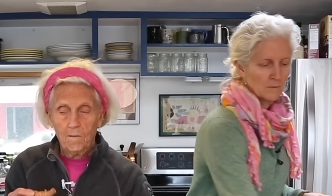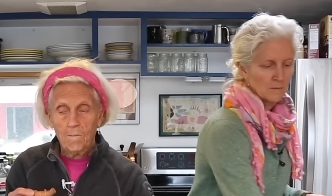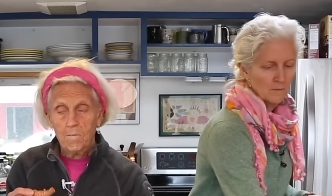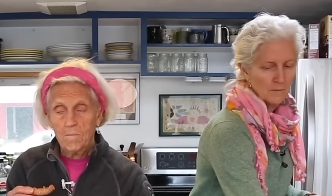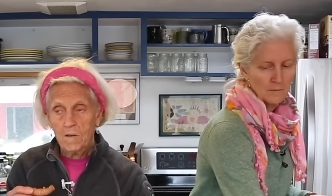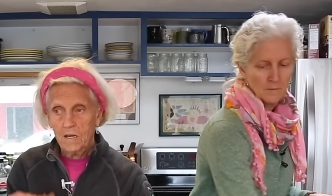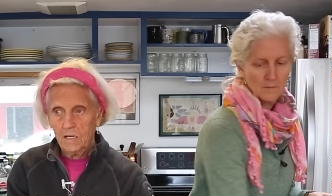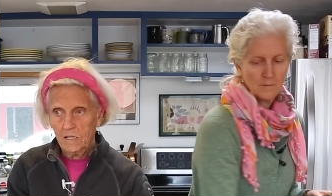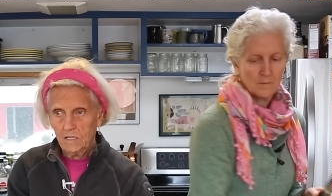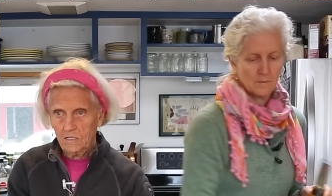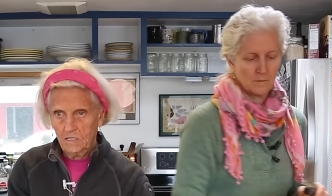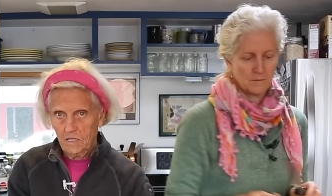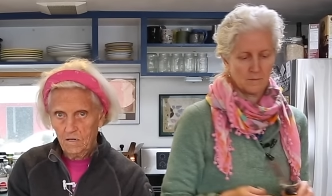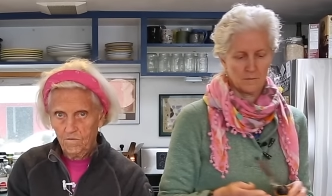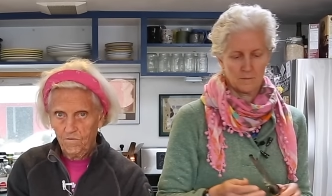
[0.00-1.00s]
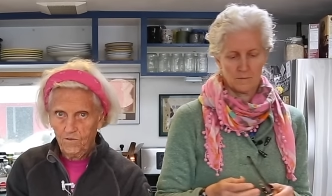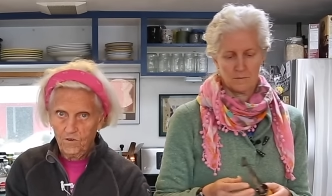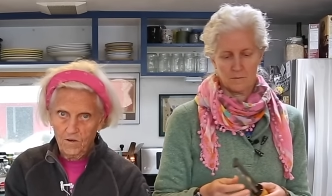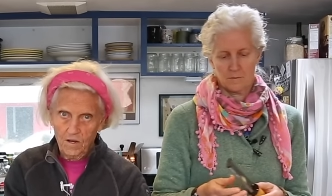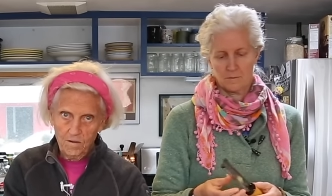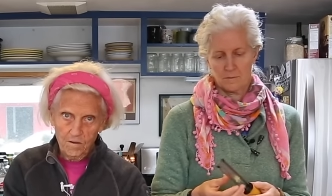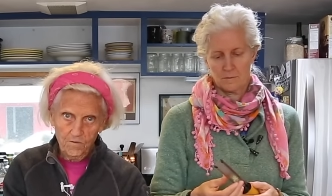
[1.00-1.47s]
Speaker 1: amazing
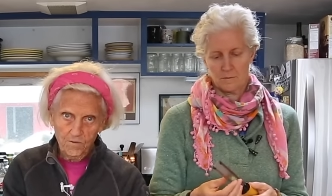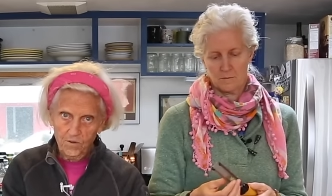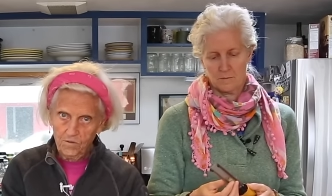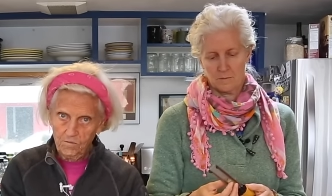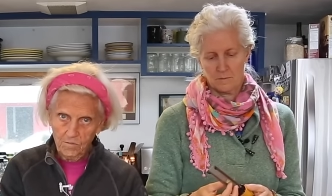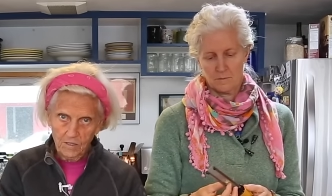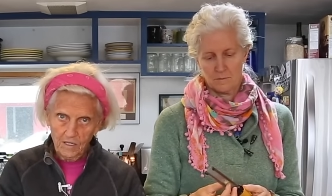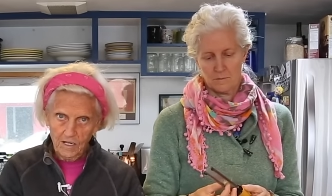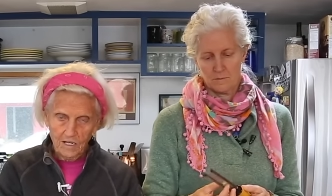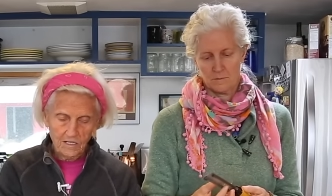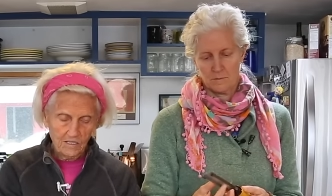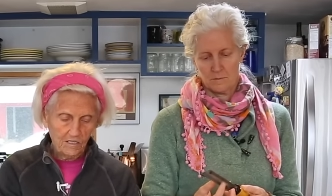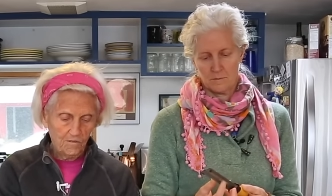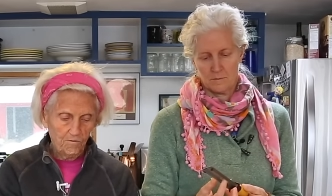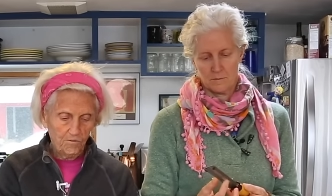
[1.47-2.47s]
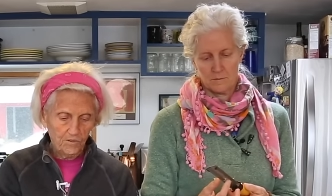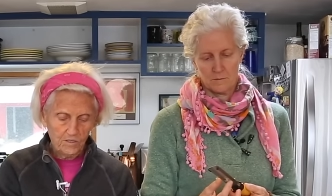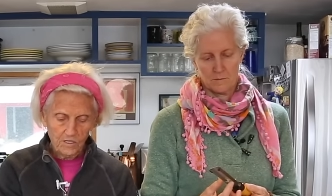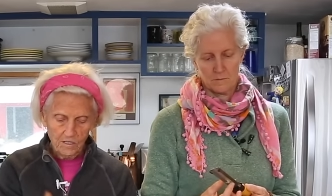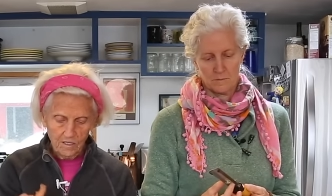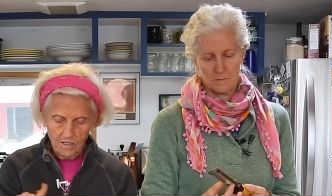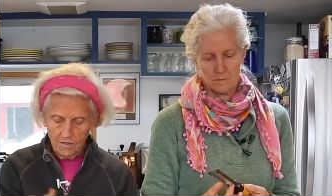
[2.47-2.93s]
for for against to
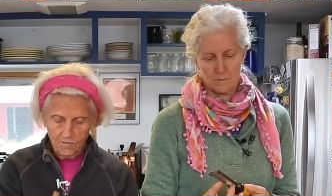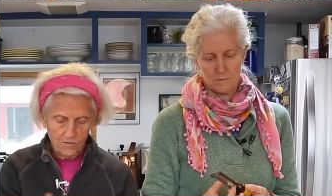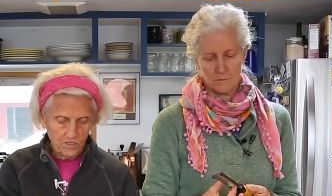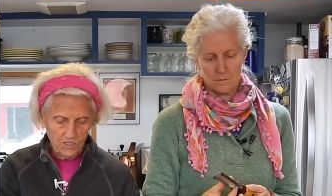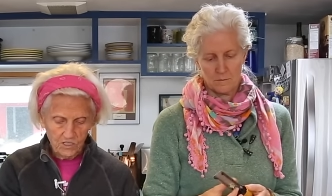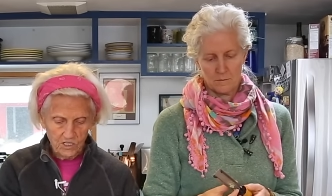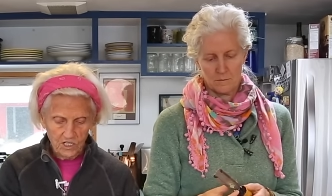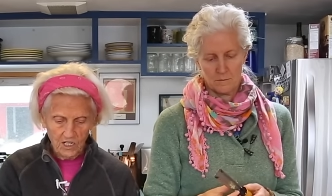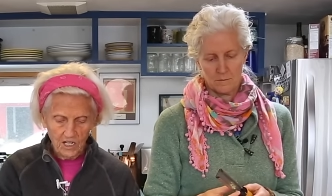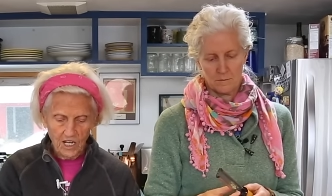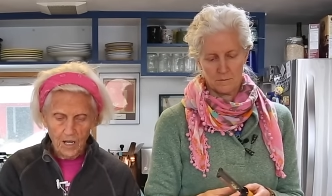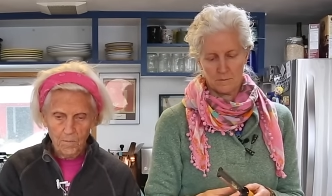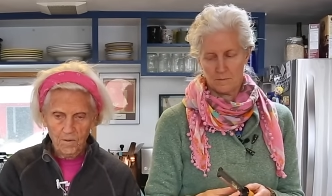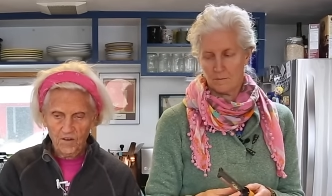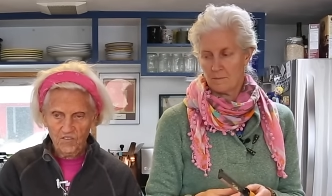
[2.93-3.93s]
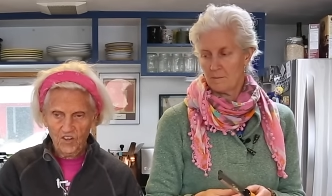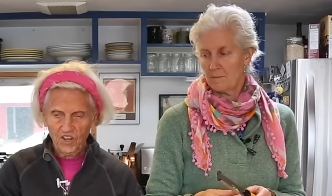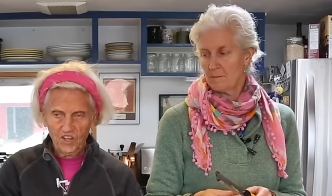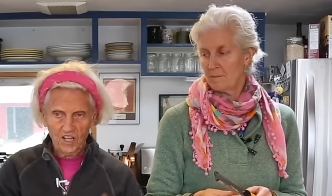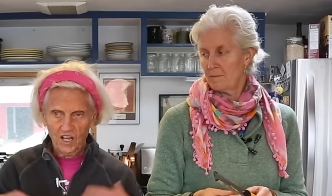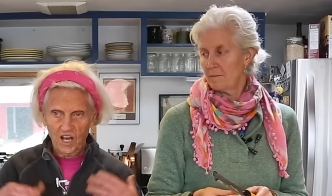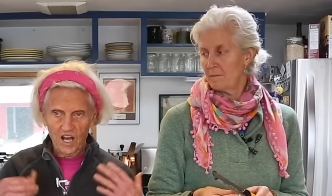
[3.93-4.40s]
to keep
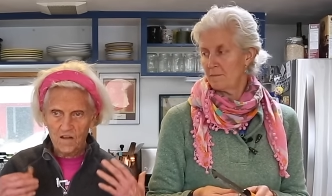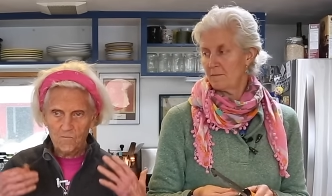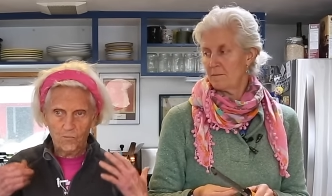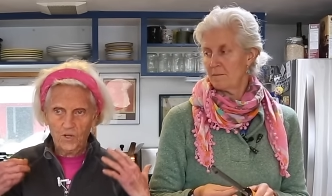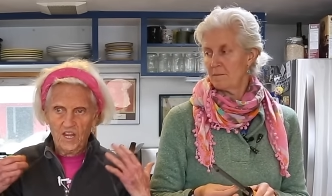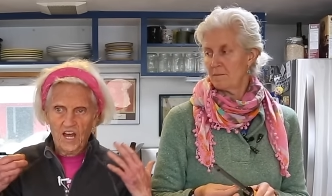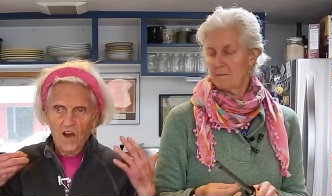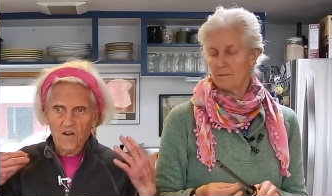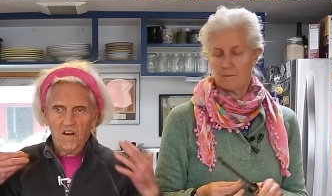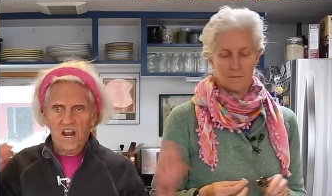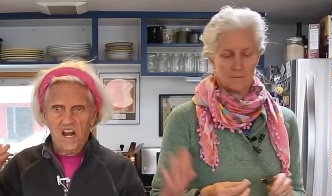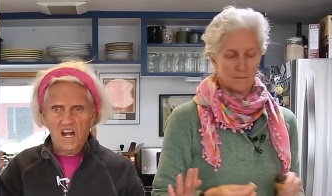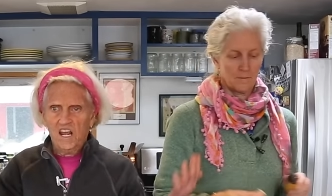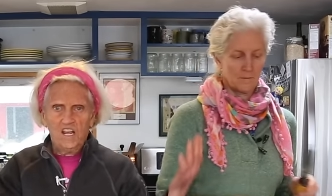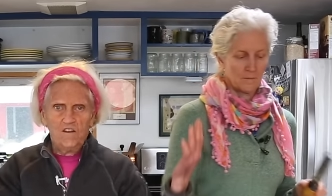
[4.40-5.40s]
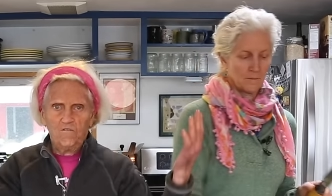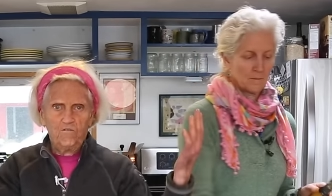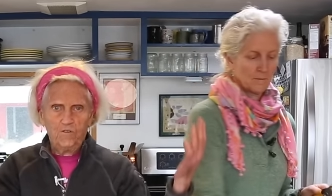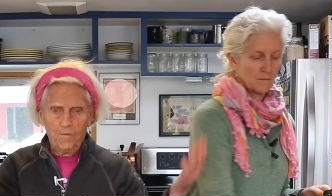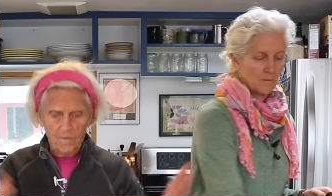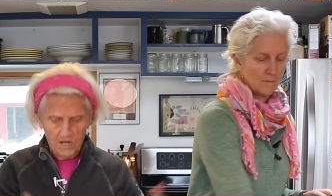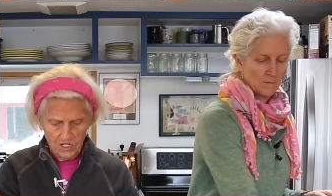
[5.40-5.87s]
everything without any
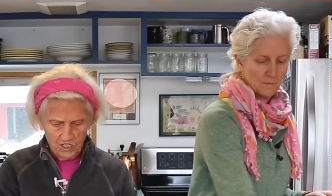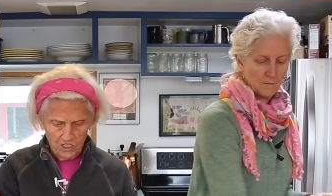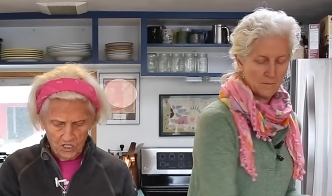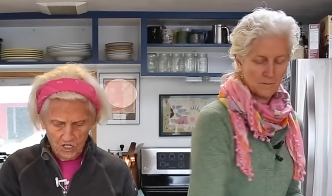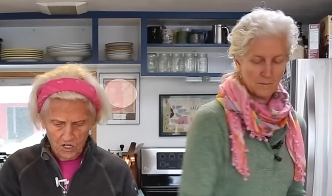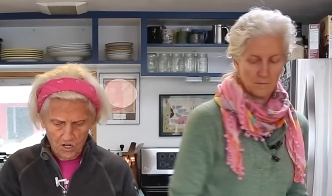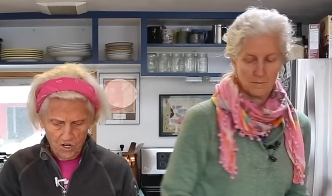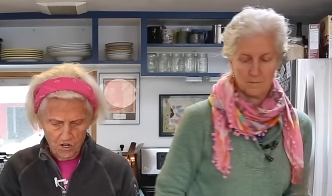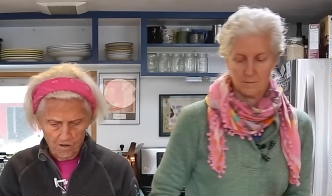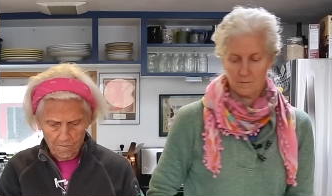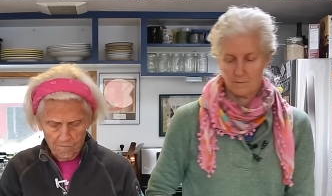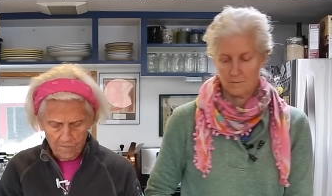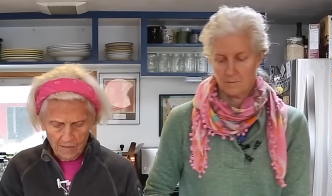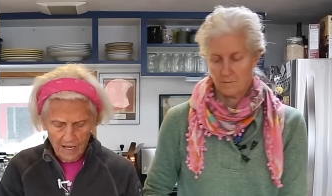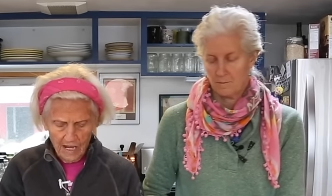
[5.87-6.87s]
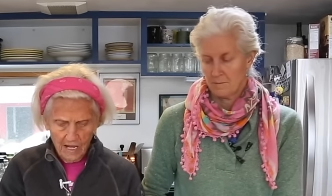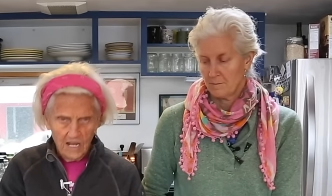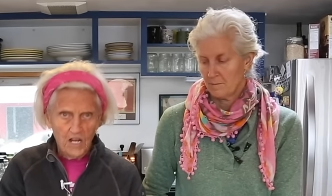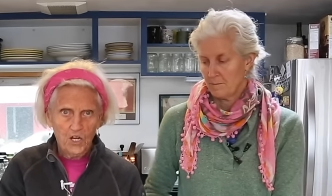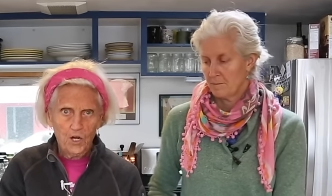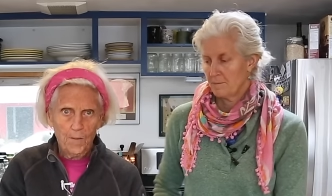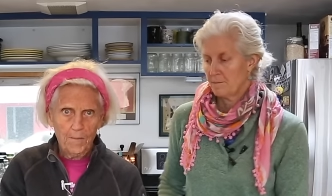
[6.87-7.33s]
inflammation at all in
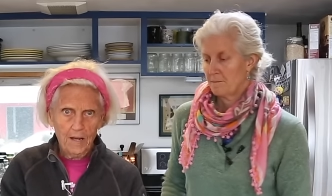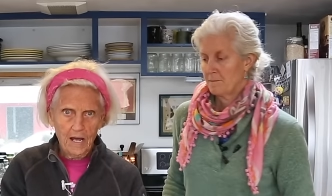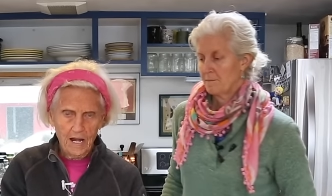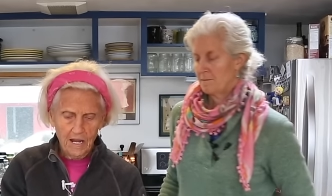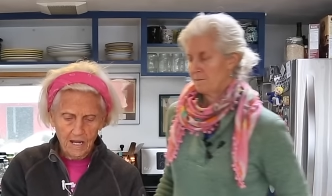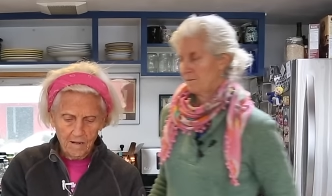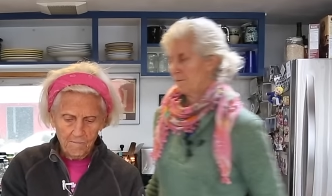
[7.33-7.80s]
your body.